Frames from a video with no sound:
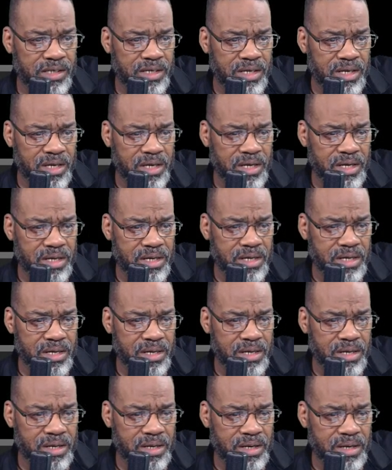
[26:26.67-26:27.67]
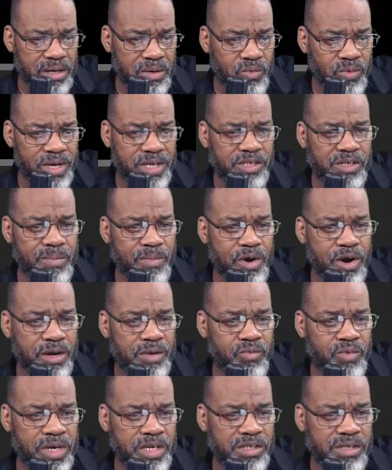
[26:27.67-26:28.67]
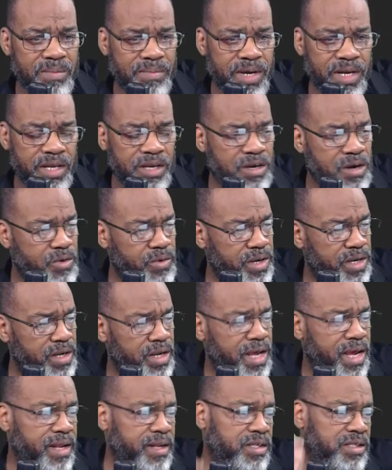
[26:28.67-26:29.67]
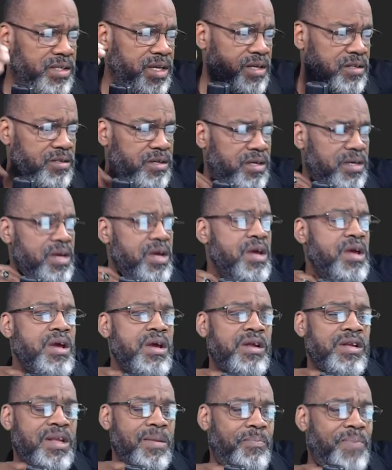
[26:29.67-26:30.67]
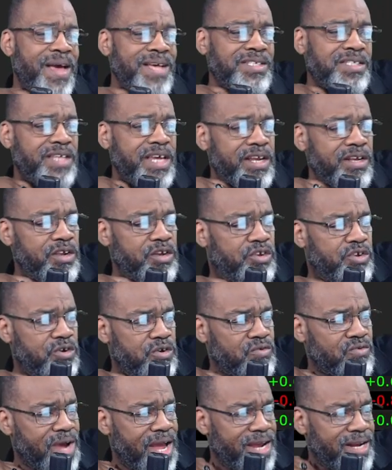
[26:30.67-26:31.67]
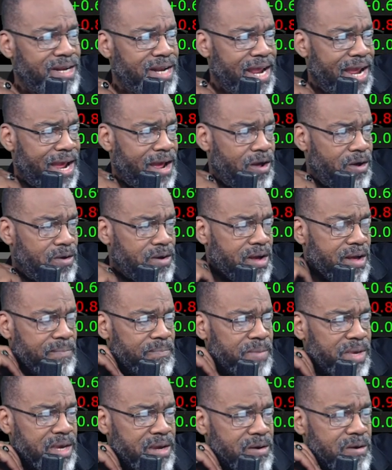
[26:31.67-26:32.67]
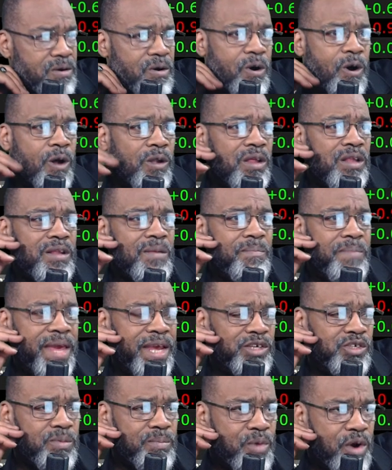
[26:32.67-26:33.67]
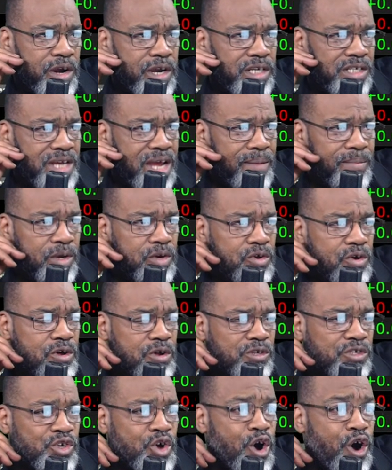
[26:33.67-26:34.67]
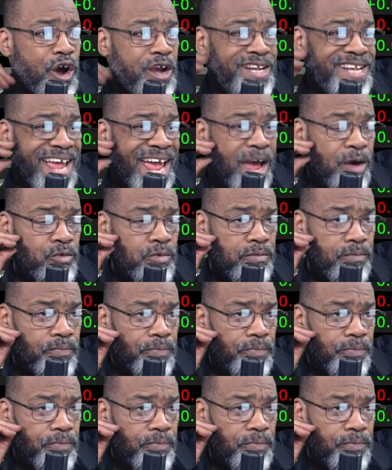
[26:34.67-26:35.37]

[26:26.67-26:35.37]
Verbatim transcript: Uh, where's the mark? Where's the money going today? Let's take a look. The best thing to do right now, Amir, all of the major market timing calls are down.